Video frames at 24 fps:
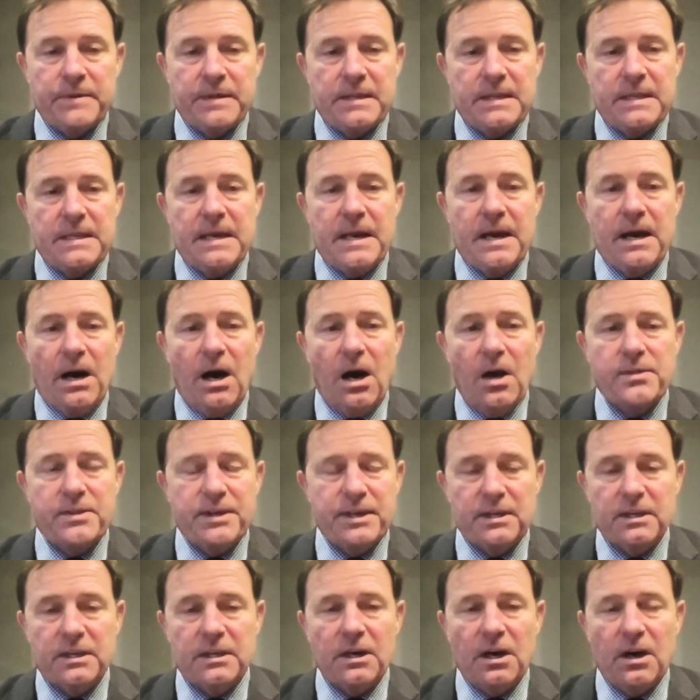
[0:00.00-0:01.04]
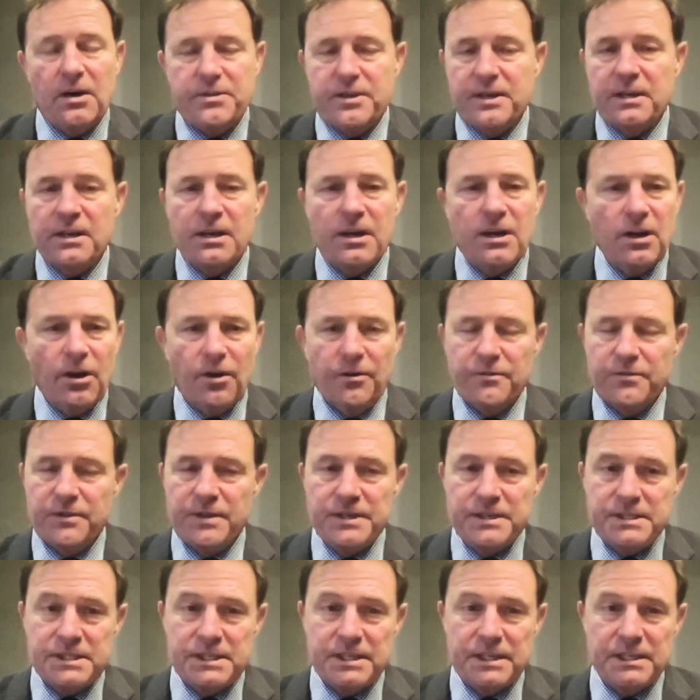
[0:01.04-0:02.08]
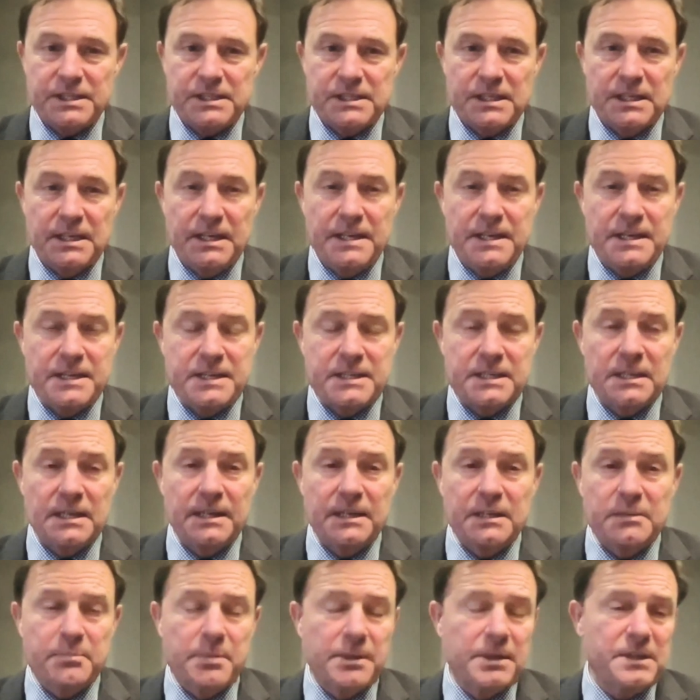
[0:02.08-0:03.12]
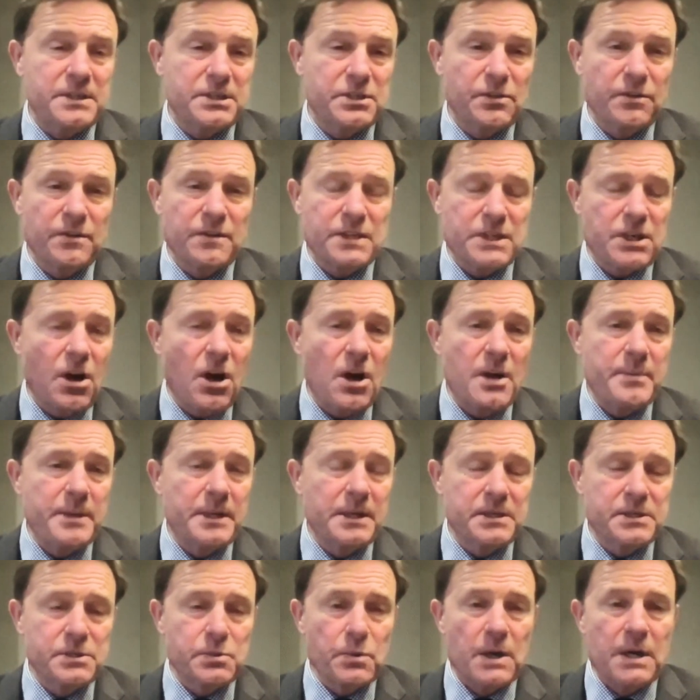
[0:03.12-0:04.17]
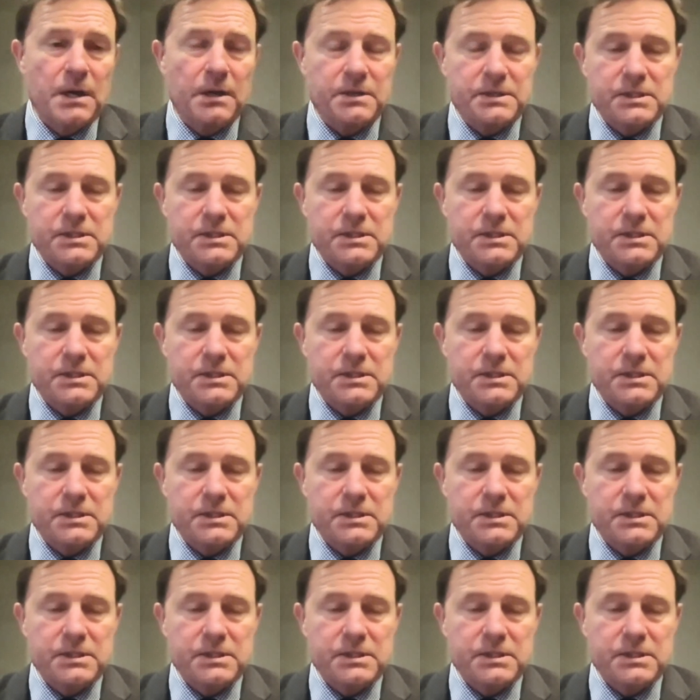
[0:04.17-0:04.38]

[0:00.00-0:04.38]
yeah, I think a lot of these things are interlinked, but it's sort of timing as well.